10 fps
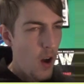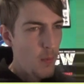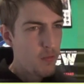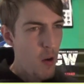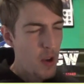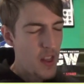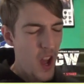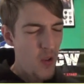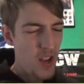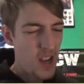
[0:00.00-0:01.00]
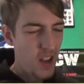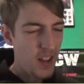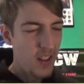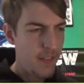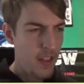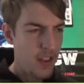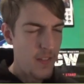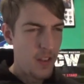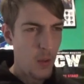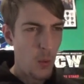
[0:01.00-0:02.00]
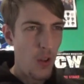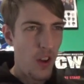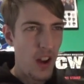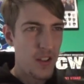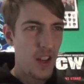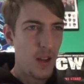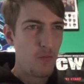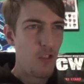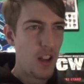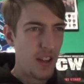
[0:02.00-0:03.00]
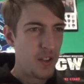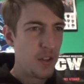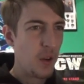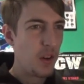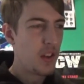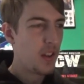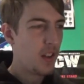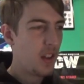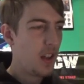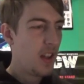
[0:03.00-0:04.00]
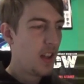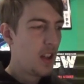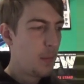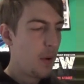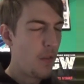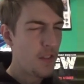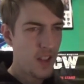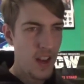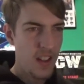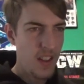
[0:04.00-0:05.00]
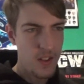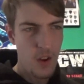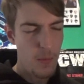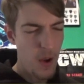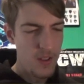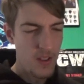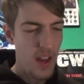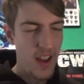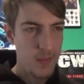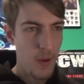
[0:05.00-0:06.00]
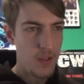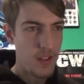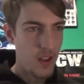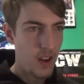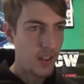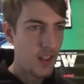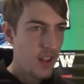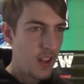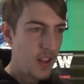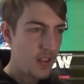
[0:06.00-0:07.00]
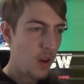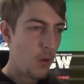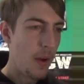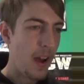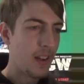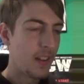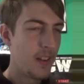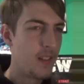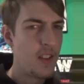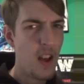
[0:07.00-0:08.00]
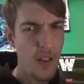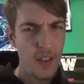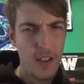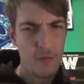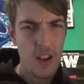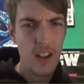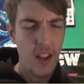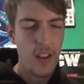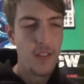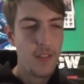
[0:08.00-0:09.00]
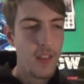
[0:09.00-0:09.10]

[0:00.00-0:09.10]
Probably the only like 5th level in the world I actually really enjoy. But obviously it's not mostly that, it's mostly like this whole pack, and I think that's really good.